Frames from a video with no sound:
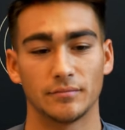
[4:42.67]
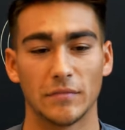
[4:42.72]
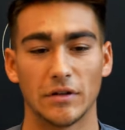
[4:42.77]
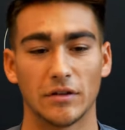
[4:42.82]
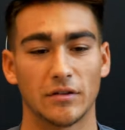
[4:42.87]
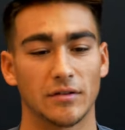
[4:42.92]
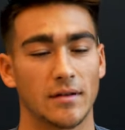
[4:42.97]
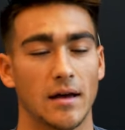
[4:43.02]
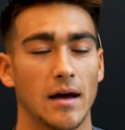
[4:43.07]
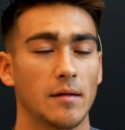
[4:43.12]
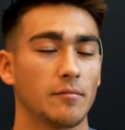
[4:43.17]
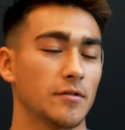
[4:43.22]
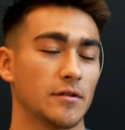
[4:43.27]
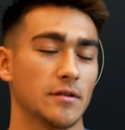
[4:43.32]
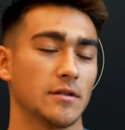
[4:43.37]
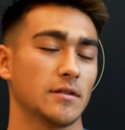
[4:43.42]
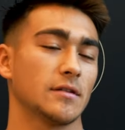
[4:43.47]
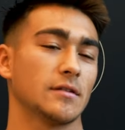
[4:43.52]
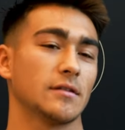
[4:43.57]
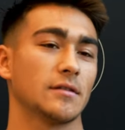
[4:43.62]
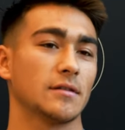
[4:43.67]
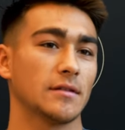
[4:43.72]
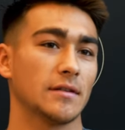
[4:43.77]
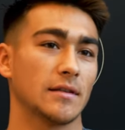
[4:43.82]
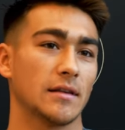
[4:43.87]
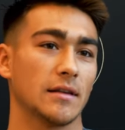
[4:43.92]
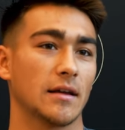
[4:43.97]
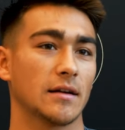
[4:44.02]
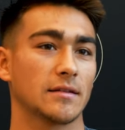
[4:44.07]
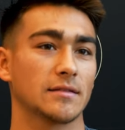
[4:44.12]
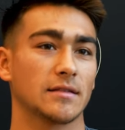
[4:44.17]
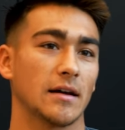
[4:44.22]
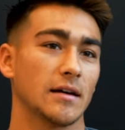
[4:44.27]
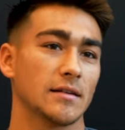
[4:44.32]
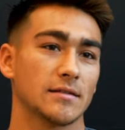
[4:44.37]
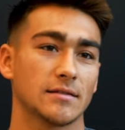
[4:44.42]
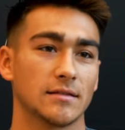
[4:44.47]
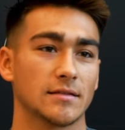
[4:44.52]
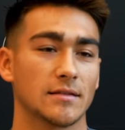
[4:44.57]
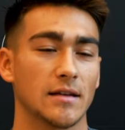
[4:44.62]
it's time for the, the next
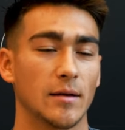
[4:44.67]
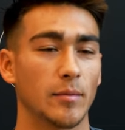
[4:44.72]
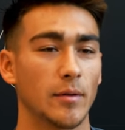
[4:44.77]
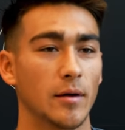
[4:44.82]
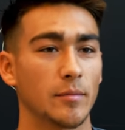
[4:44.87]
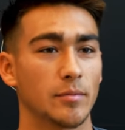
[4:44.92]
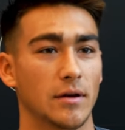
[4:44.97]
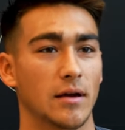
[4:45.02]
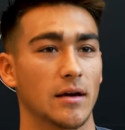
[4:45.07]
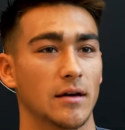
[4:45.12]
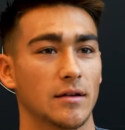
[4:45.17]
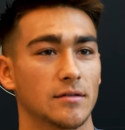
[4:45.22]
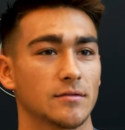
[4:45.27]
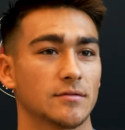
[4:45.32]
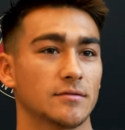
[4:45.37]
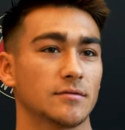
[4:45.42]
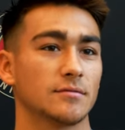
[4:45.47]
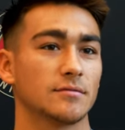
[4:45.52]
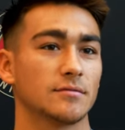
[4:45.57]
guys to step up and kind of